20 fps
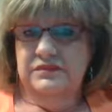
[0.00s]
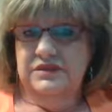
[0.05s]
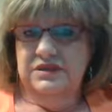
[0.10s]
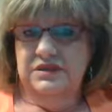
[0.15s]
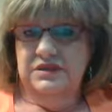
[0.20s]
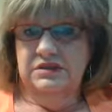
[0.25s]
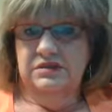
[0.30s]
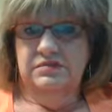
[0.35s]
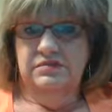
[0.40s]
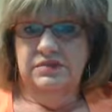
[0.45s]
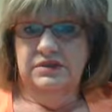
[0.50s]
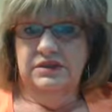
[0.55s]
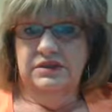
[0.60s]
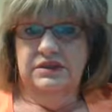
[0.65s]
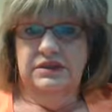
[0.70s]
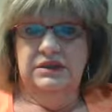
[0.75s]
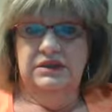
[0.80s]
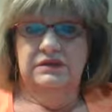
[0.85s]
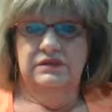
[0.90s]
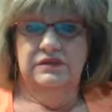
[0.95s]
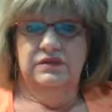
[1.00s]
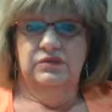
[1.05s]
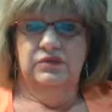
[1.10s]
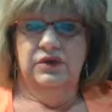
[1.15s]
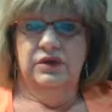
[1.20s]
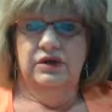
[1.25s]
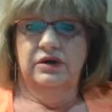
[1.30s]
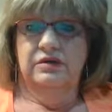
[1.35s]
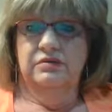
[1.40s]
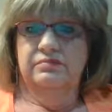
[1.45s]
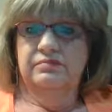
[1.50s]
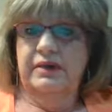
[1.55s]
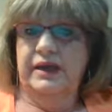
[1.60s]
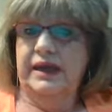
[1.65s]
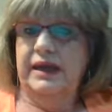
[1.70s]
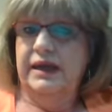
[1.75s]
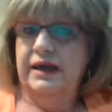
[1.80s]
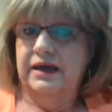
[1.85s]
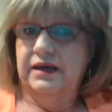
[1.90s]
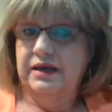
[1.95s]
didn't believe in wearing
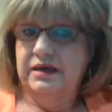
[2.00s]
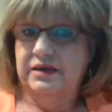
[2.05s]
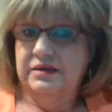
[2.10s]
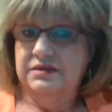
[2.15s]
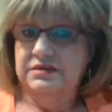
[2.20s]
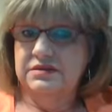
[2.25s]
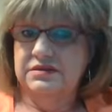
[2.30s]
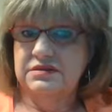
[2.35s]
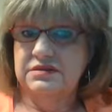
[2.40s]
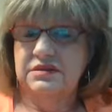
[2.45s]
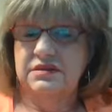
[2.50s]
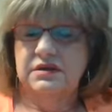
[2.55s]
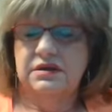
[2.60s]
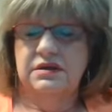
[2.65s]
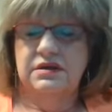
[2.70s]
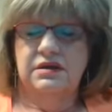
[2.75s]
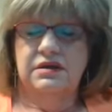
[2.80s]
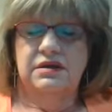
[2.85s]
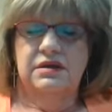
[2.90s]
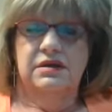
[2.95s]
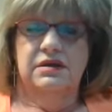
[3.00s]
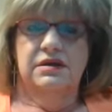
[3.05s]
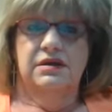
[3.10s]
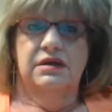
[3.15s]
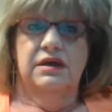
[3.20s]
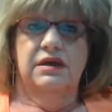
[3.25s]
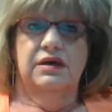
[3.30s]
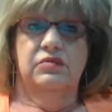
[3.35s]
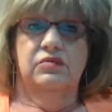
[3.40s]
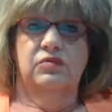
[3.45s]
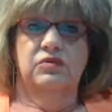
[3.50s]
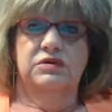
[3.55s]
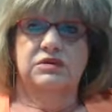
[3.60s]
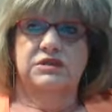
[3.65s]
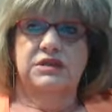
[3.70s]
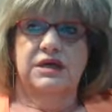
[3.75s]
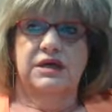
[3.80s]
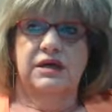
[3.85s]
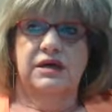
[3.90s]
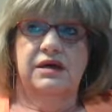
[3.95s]
pants at one
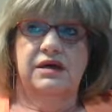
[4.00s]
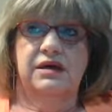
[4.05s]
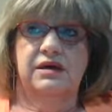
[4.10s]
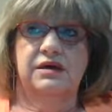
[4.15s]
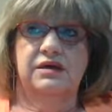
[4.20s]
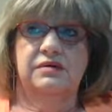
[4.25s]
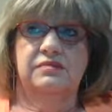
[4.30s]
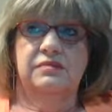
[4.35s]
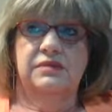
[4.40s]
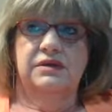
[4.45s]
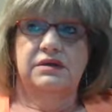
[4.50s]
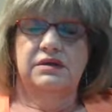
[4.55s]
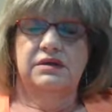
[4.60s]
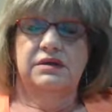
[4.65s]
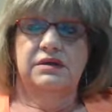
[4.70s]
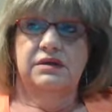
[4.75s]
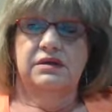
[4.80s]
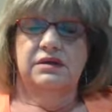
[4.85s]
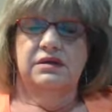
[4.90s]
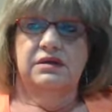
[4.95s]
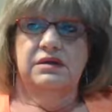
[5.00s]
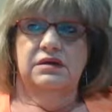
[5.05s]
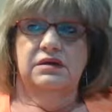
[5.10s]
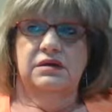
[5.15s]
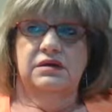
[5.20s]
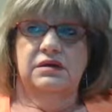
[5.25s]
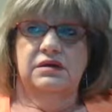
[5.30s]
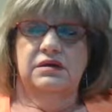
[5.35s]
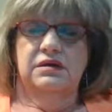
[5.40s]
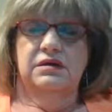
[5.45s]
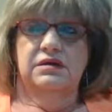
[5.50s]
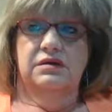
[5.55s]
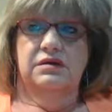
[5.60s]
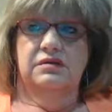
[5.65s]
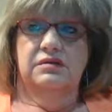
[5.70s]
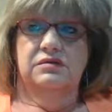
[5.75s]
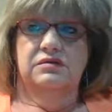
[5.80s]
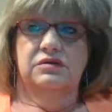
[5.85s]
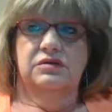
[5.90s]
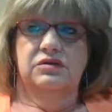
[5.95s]
time.
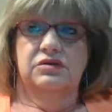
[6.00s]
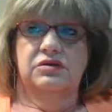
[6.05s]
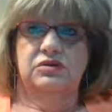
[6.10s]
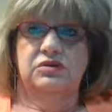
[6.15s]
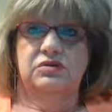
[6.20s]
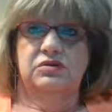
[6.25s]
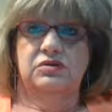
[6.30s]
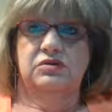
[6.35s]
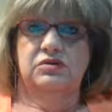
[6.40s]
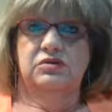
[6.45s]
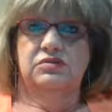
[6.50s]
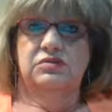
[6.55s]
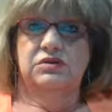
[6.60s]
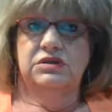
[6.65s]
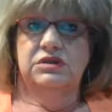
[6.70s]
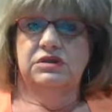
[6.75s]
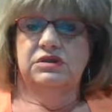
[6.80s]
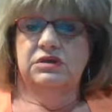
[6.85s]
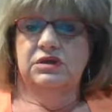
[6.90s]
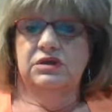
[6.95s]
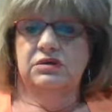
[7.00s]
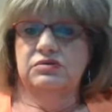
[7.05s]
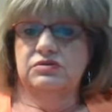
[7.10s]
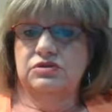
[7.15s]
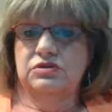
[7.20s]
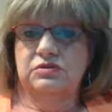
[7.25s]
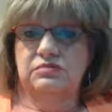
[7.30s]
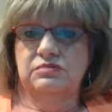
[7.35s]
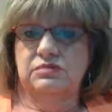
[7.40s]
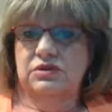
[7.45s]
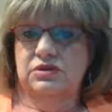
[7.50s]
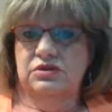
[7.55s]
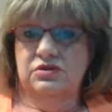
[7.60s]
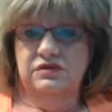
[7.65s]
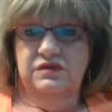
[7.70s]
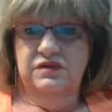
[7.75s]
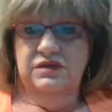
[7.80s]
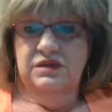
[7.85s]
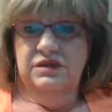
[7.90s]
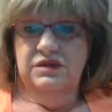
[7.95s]
You didn't go to
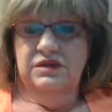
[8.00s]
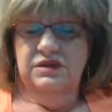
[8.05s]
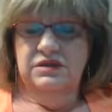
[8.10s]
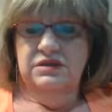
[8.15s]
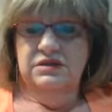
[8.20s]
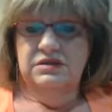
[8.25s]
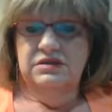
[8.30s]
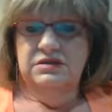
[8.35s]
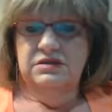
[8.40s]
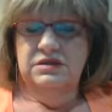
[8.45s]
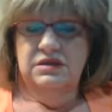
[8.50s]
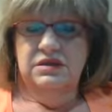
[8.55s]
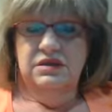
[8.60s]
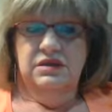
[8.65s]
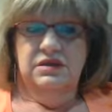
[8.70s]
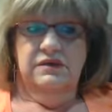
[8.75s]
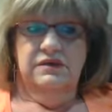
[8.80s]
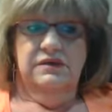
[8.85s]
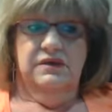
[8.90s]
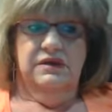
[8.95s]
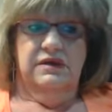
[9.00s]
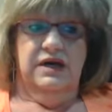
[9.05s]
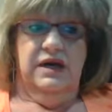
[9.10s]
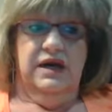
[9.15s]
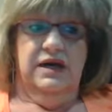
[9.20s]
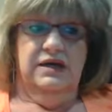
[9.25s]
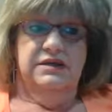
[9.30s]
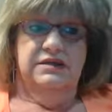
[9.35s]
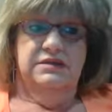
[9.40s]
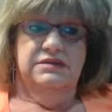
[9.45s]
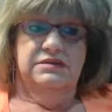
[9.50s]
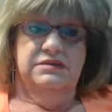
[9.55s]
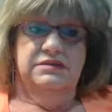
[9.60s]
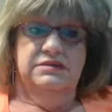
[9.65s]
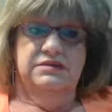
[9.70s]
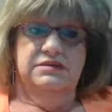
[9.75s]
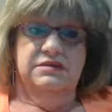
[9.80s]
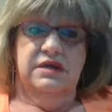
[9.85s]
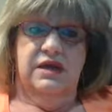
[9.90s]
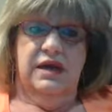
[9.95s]
movies. The
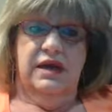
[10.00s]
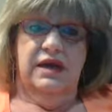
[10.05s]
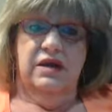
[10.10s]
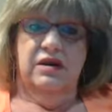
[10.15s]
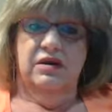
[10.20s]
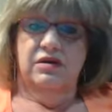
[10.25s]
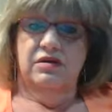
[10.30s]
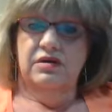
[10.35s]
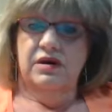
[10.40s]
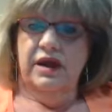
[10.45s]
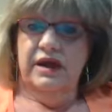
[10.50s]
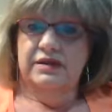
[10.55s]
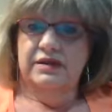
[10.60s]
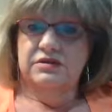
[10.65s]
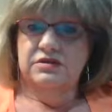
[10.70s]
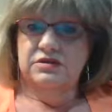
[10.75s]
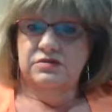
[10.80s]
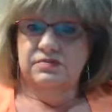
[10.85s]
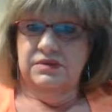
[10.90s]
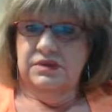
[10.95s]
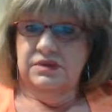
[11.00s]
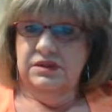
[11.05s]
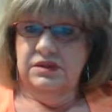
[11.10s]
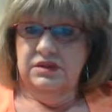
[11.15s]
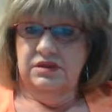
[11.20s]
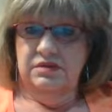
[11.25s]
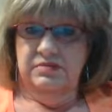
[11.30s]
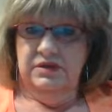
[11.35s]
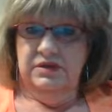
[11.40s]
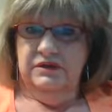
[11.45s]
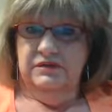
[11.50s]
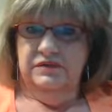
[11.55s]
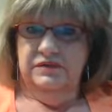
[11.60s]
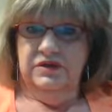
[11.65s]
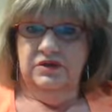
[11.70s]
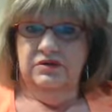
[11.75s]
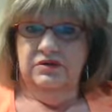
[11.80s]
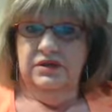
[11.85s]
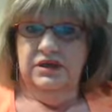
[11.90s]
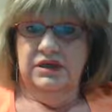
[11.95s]
guys' hair had to be above
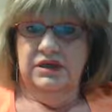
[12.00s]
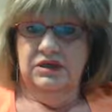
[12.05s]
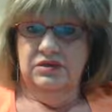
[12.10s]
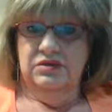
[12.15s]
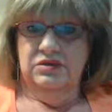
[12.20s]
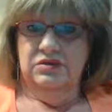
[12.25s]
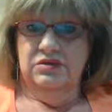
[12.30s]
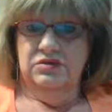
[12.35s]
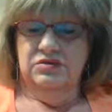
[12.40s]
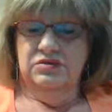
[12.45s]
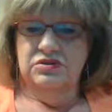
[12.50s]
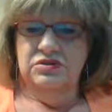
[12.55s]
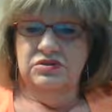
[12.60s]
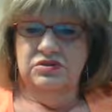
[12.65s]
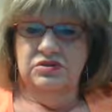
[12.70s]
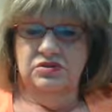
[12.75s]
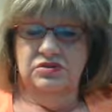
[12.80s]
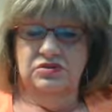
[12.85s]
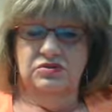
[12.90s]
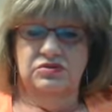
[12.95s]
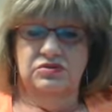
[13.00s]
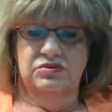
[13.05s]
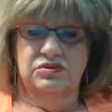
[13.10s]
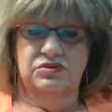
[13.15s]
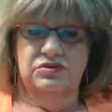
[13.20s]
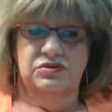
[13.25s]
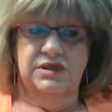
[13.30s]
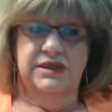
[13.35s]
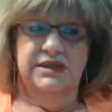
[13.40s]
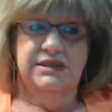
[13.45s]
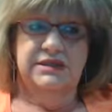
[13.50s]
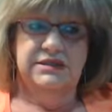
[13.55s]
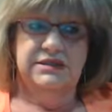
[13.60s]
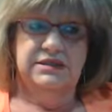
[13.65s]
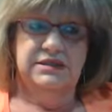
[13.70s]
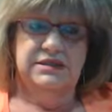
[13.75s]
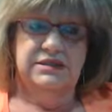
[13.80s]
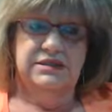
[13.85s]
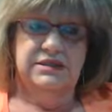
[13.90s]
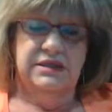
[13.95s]
their ears. The girls'
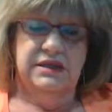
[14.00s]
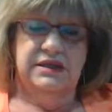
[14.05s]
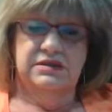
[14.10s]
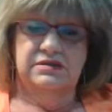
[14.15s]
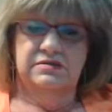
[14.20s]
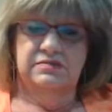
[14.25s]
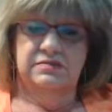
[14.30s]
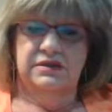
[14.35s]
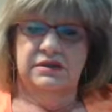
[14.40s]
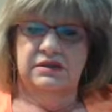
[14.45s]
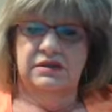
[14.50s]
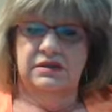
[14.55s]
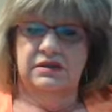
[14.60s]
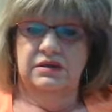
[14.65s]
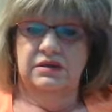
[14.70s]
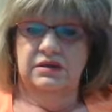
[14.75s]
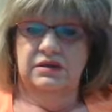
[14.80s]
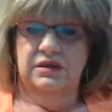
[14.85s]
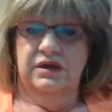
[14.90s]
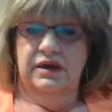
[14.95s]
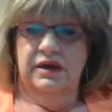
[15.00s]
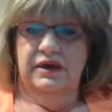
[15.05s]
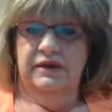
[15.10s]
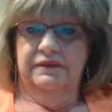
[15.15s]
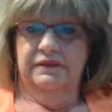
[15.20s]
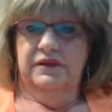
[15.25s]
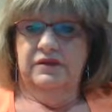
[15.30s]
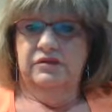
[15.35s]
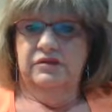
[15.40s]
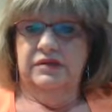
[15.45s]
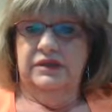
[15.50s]
dresses had to be at their